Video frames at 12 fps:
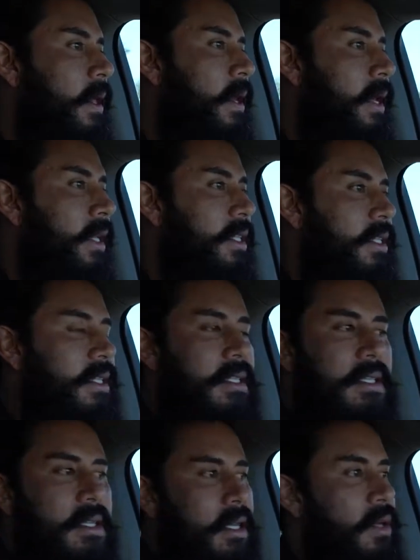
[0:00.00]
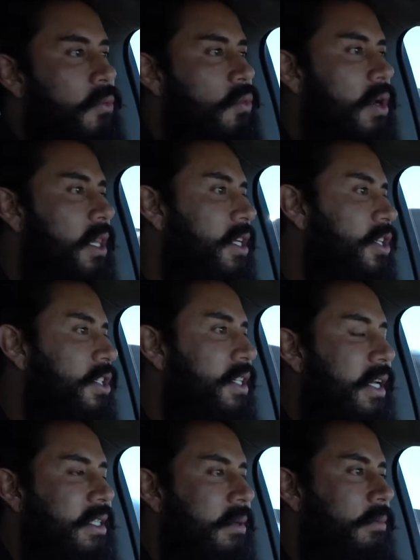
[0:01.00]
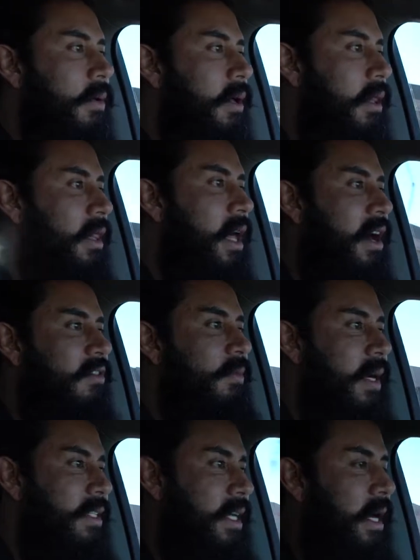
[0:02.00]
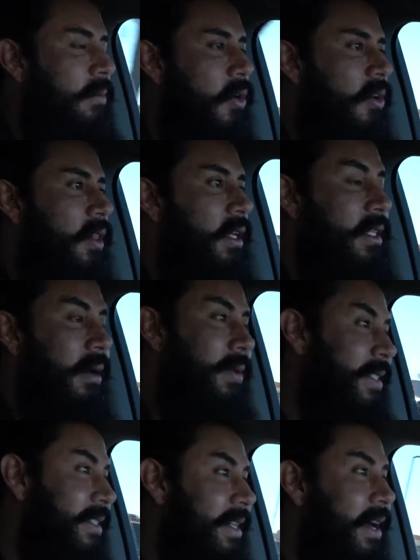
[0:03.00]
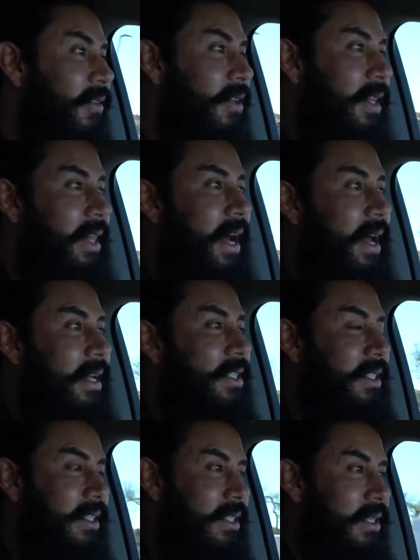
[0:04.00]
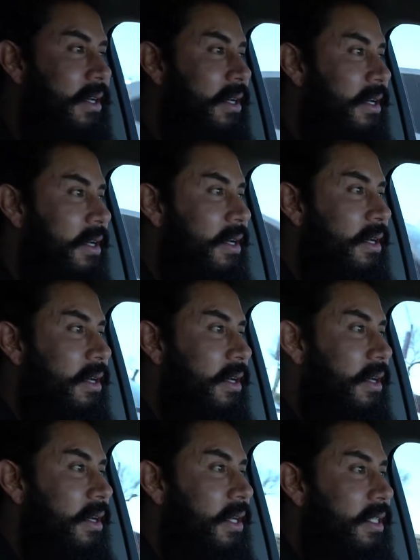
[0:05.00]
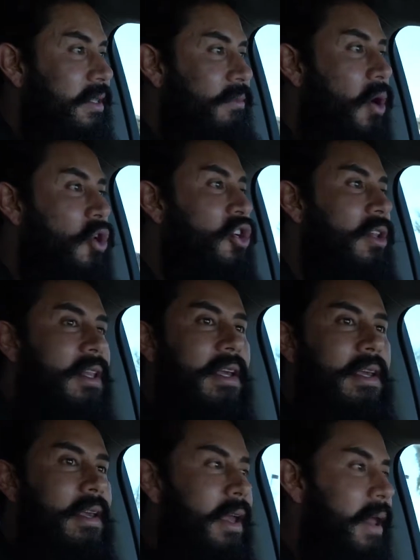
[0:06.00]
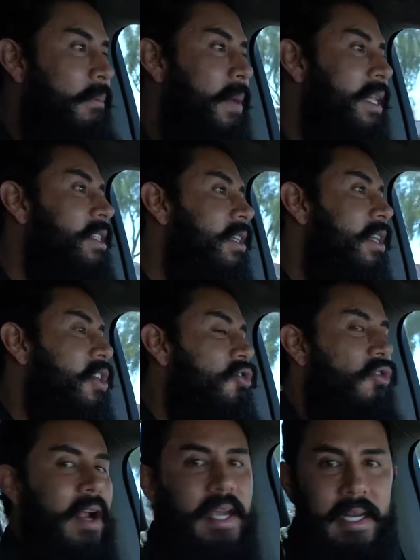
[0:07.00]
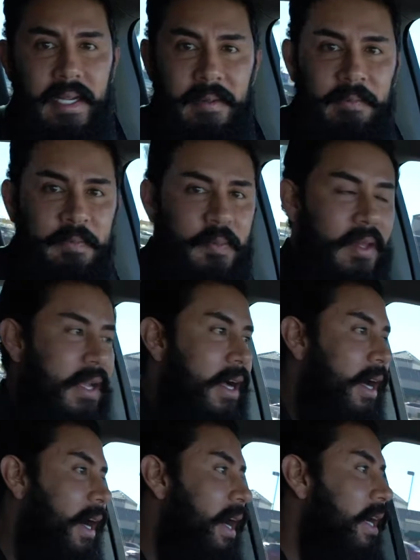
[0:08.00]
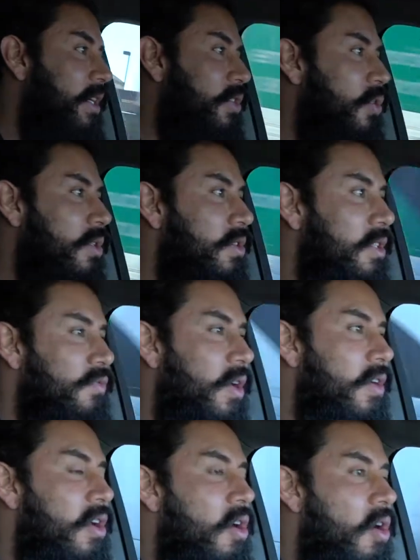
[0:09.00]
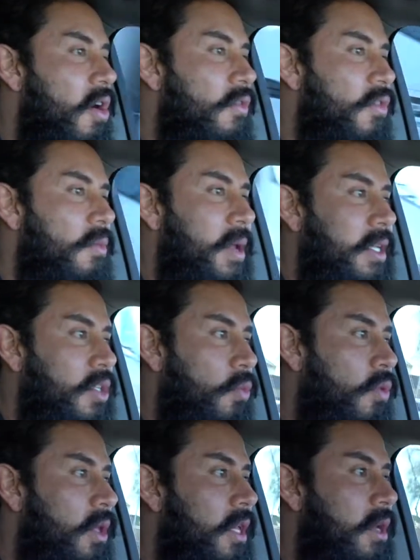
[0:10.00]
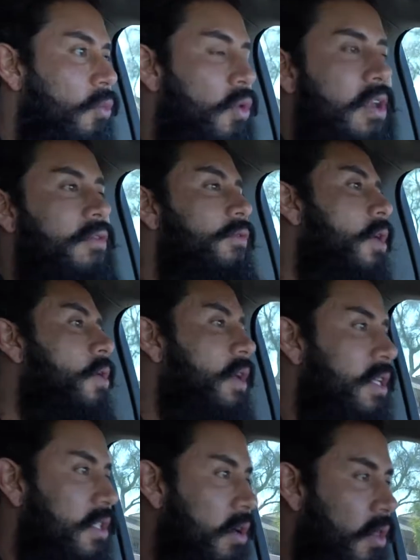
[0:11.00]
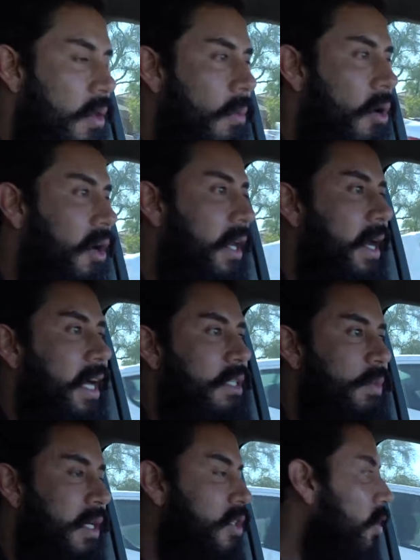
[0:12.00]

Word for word: it really just takes up a lot of my time during that time. And it's not only that, it's emotionally and mentally draining. So it's very hard for me to really refocus on the marketing aspect.